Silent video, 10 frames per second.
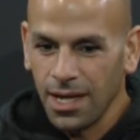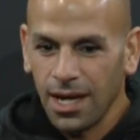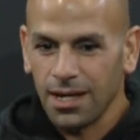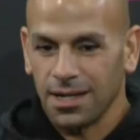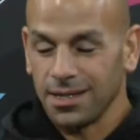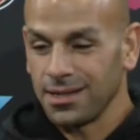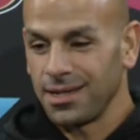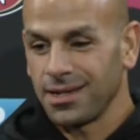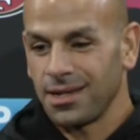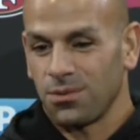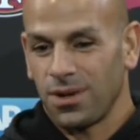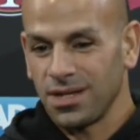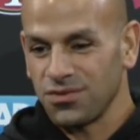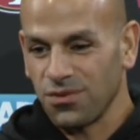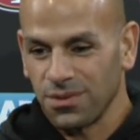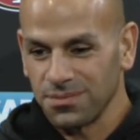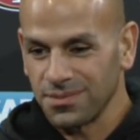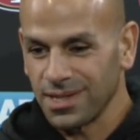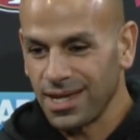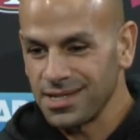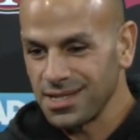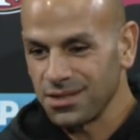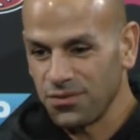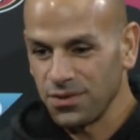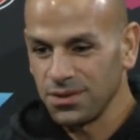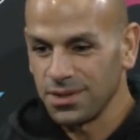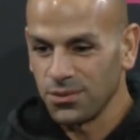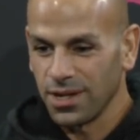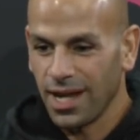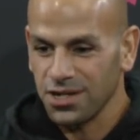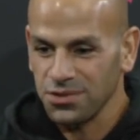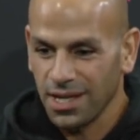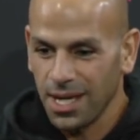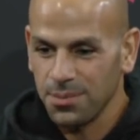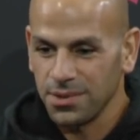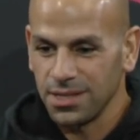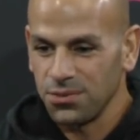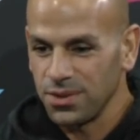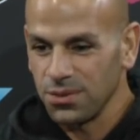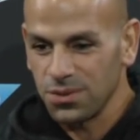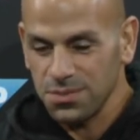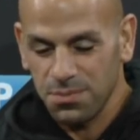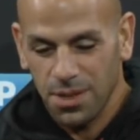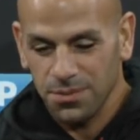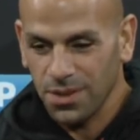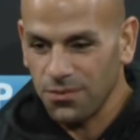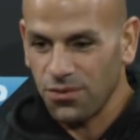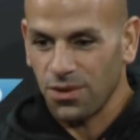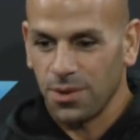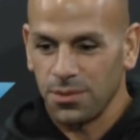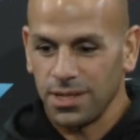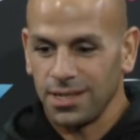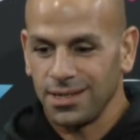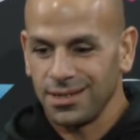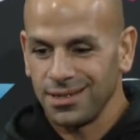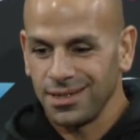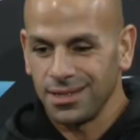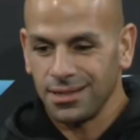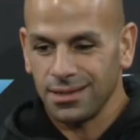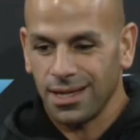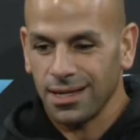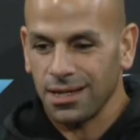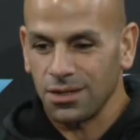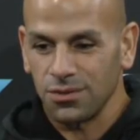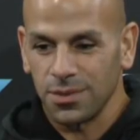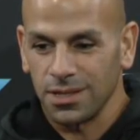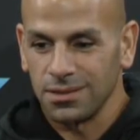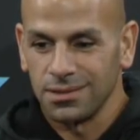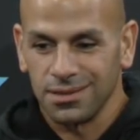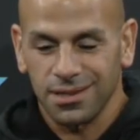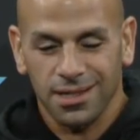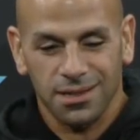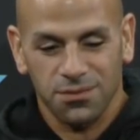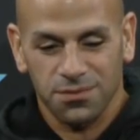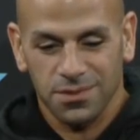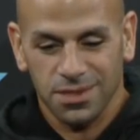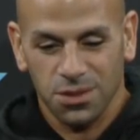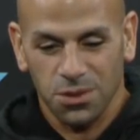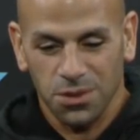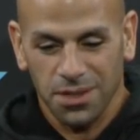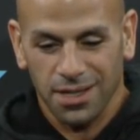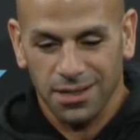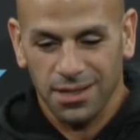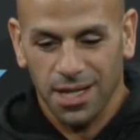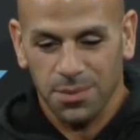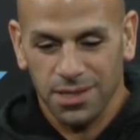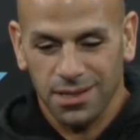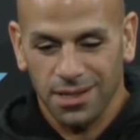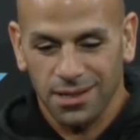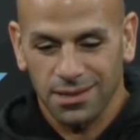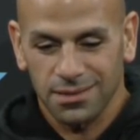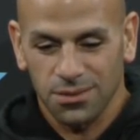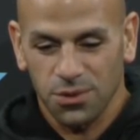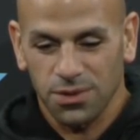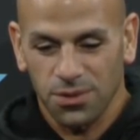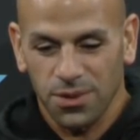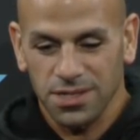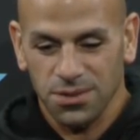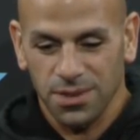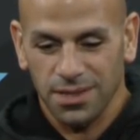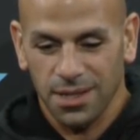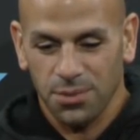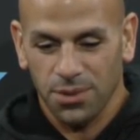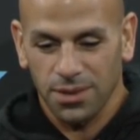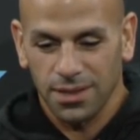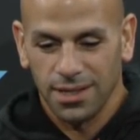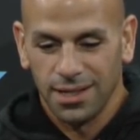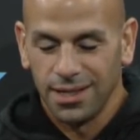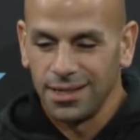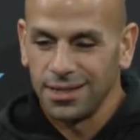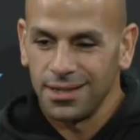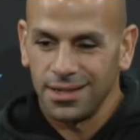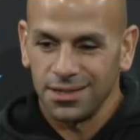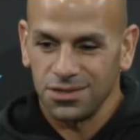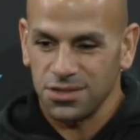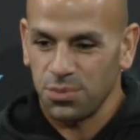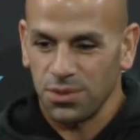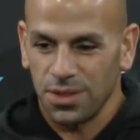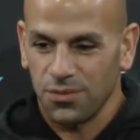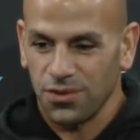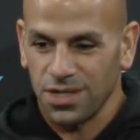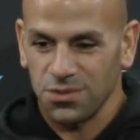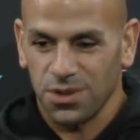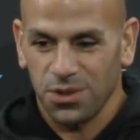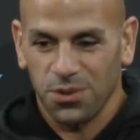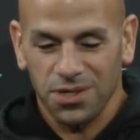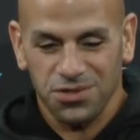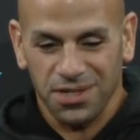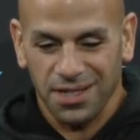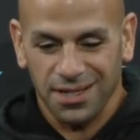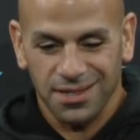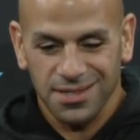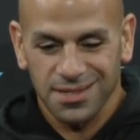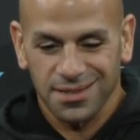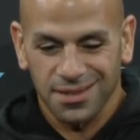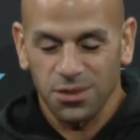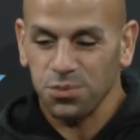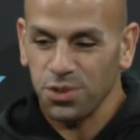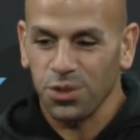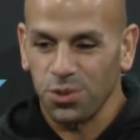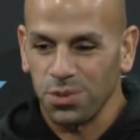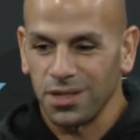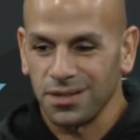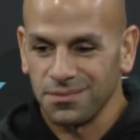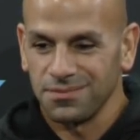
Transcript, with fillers: Uh, it, it, got a rise from the guys on the field, and when it actually happened, E. Reid was pumped up for him. I mean, he, he hit the heck out of him. Now you got to go look at it. It happened, and uh, we were in the red zone at that point uh, just pull it up if you guys want to go watch it again. It's, a pretty cool play.